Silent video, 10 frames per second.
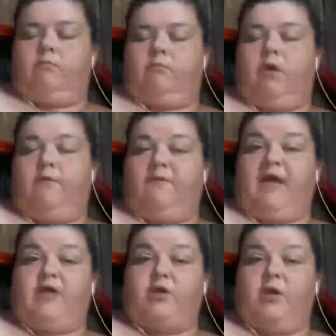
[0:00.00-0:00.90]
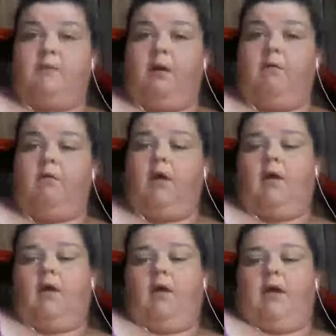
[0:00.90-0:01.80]
notification email,
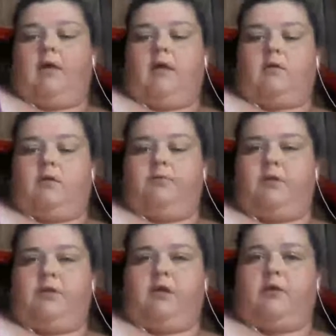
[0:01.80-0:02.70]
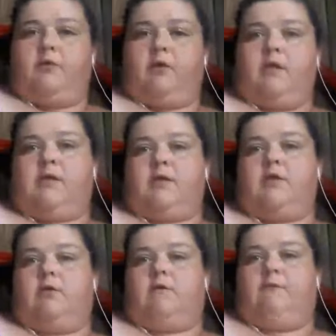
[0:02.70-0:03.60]
and it also puts it under a list
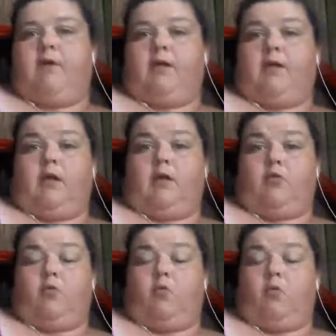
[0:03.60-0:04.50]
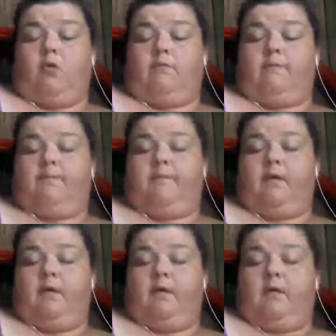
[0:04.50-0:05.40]
that you can find in your
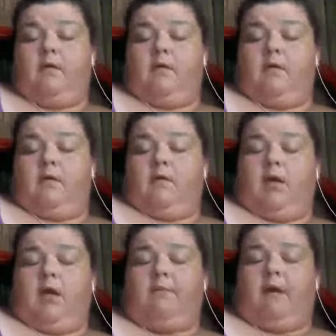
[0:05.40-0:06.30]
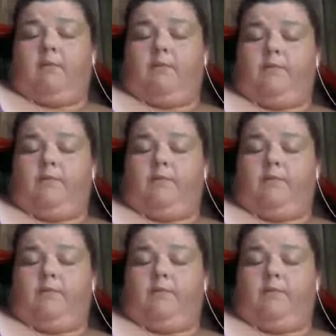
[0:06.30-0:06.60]
email.